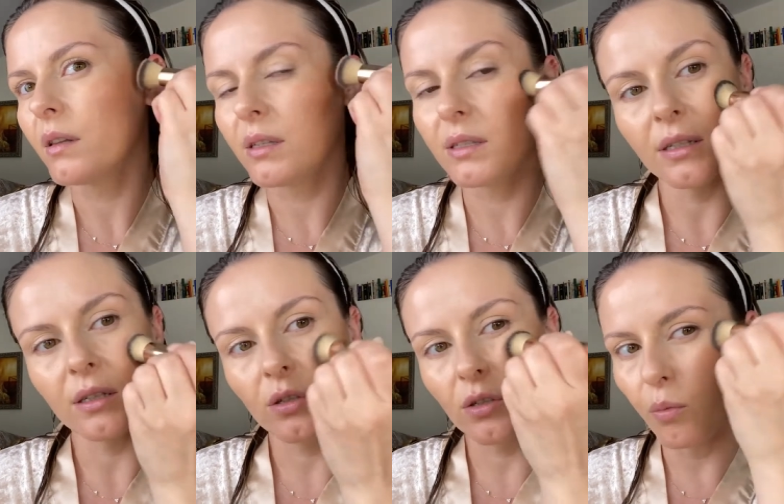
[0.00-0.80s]
This is
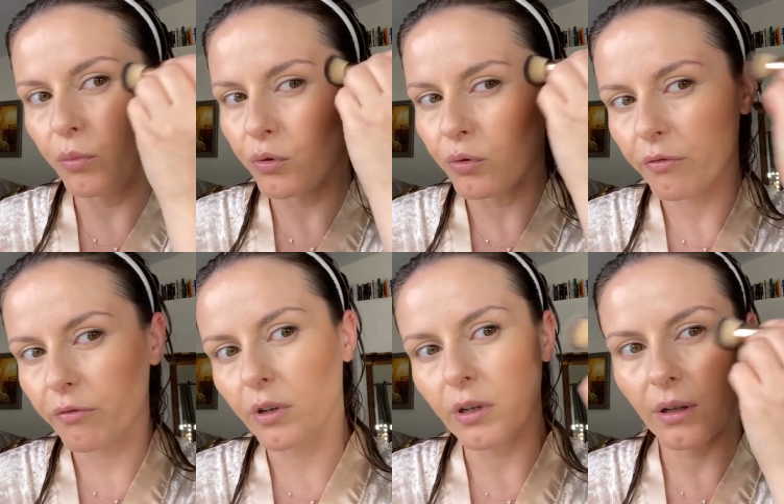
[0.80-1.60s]
so
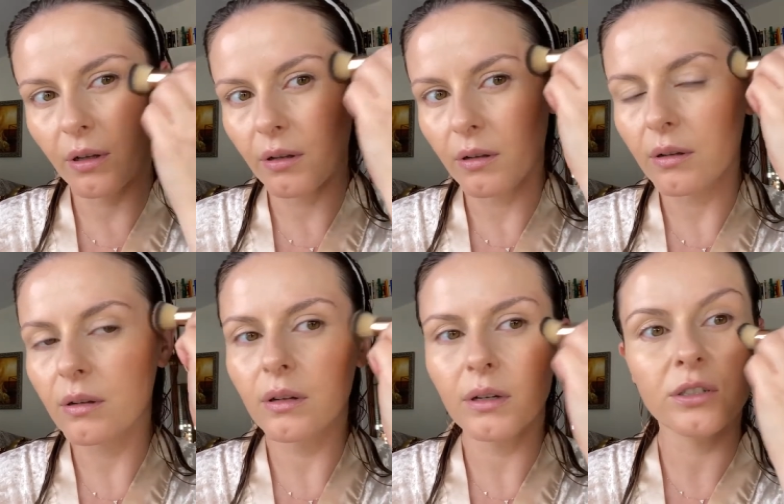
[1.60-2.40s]
beautiful,
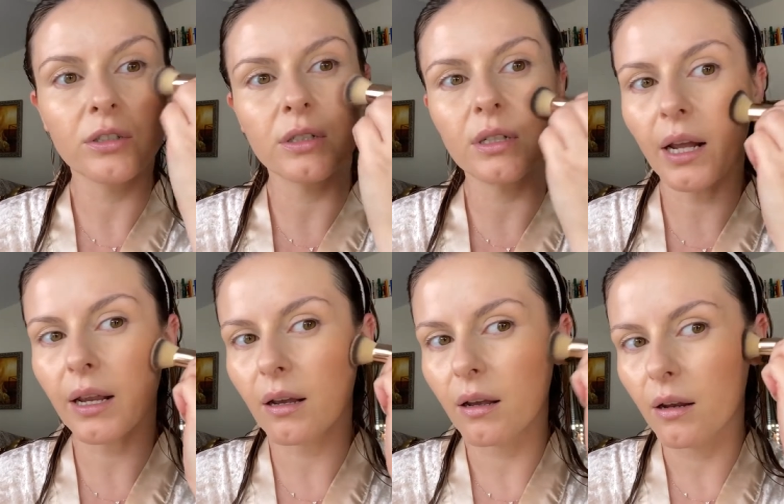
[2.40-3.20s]
just like